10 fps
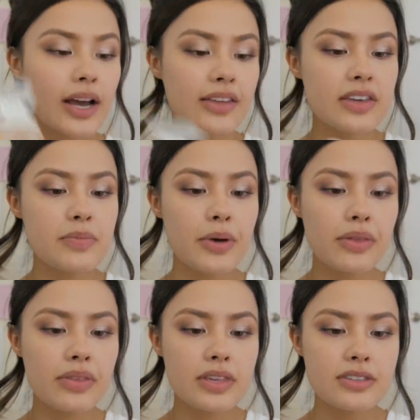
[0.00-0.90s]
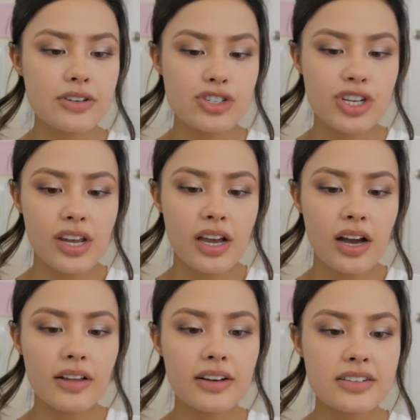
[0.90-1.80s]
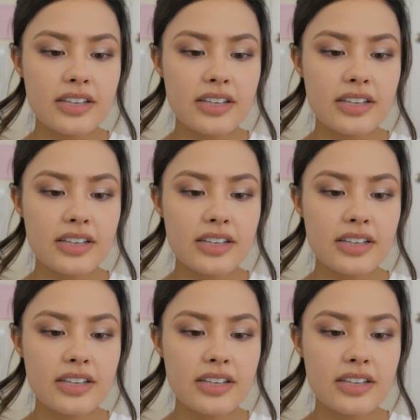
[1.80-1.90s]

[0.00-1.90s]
I think both of these are cheek colors.